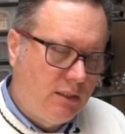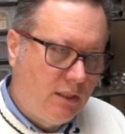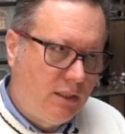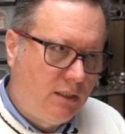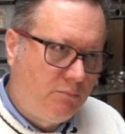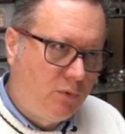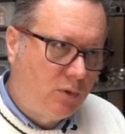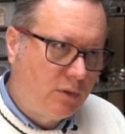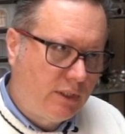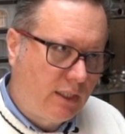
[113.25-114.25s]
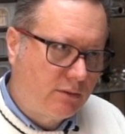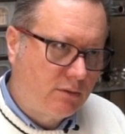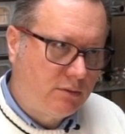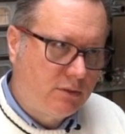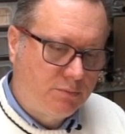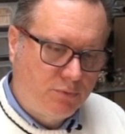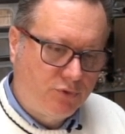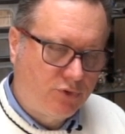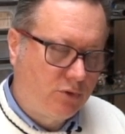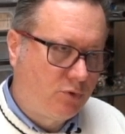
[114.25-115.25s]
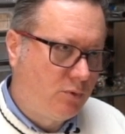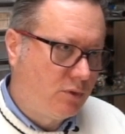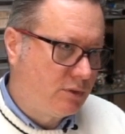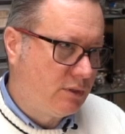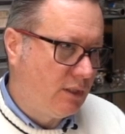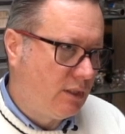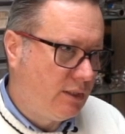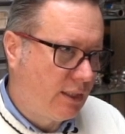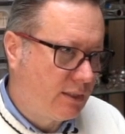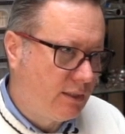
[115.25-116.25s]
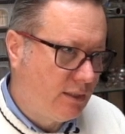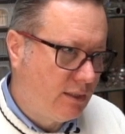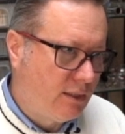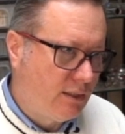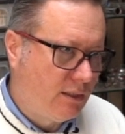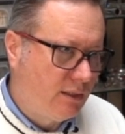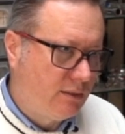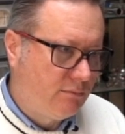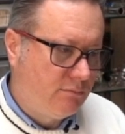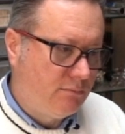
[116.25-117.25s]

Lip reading: more the electrons push on towards the